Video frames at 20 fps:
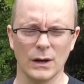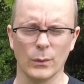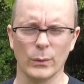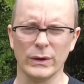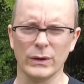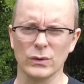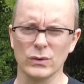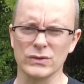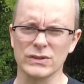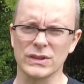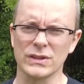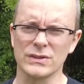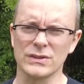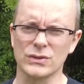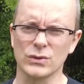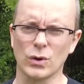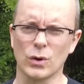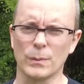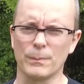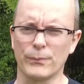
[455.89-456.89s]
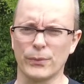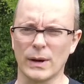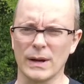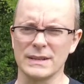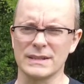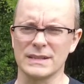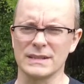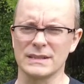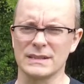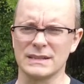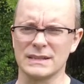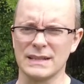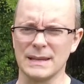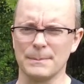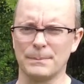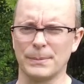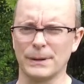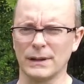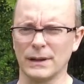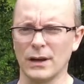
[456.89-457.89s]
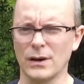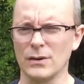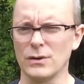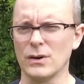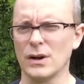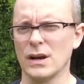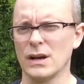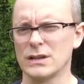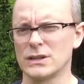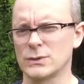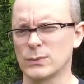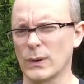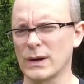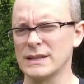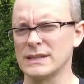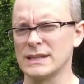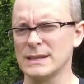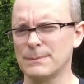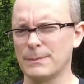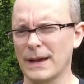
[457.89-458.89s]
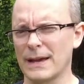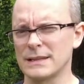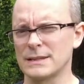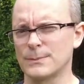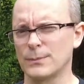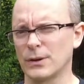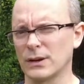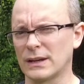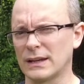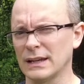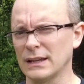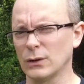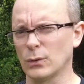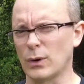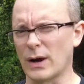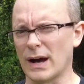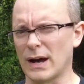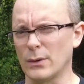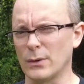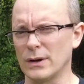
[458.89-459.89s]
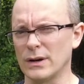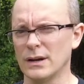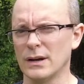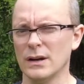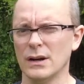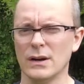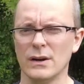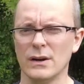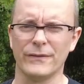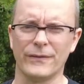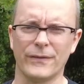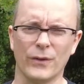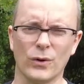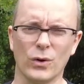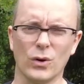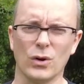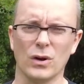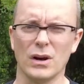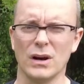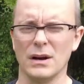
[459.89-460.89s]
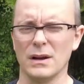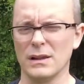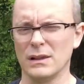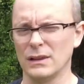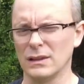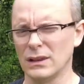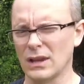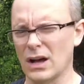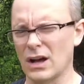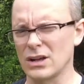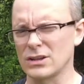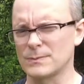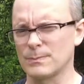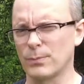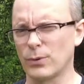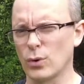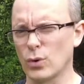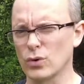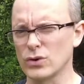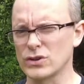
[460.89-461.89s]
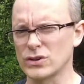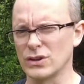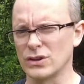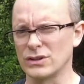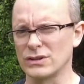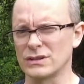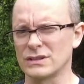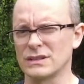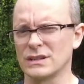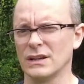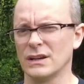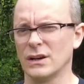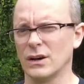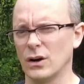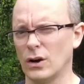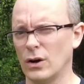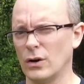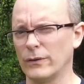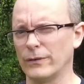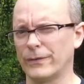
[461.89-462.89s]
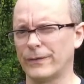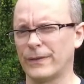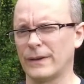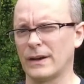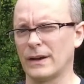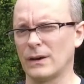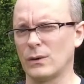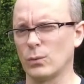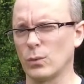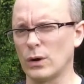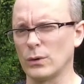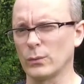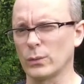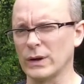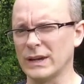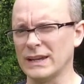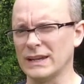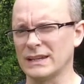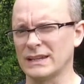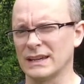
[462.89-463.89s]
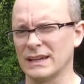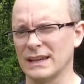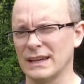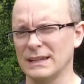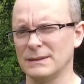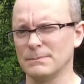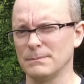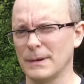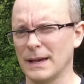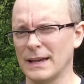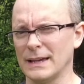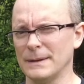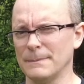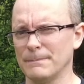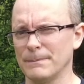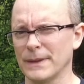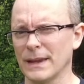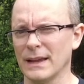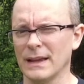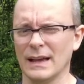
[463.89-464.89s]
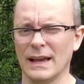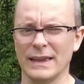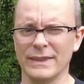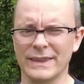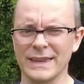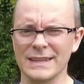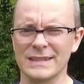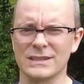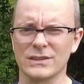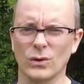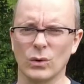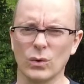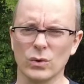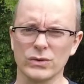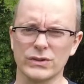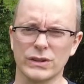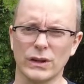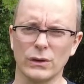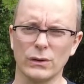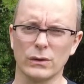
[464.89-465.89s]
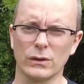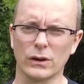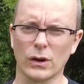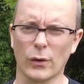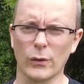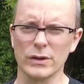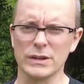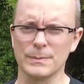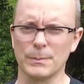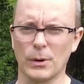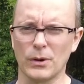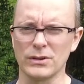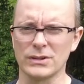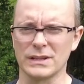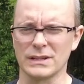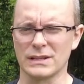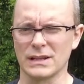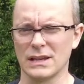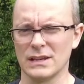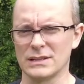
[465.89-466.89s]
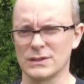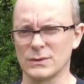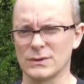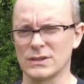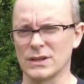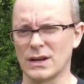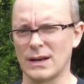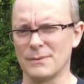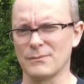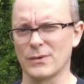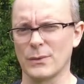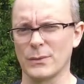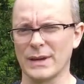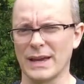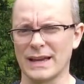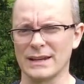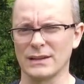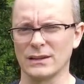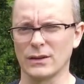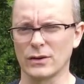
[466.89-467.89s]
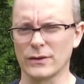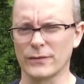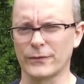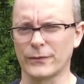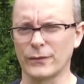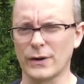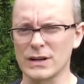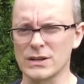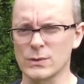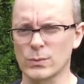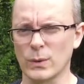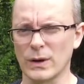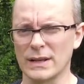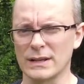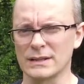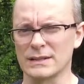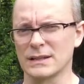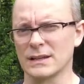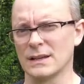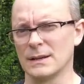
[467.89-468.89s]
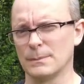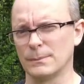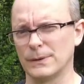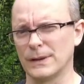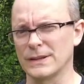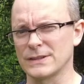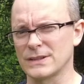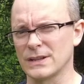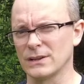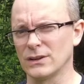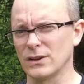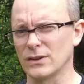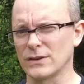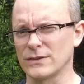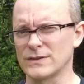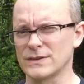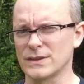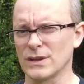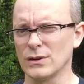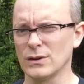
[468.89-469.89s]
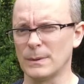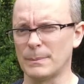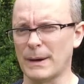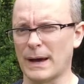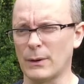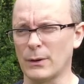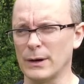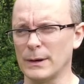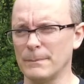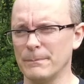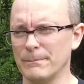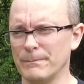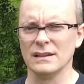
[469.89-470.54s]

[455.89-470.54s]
We also saw prices dip below 20 pence per kilowatt hour for large portions of uh, one week in May. And this also corresponded to a time where we had a lot of fresh wind plus a lot of solar power.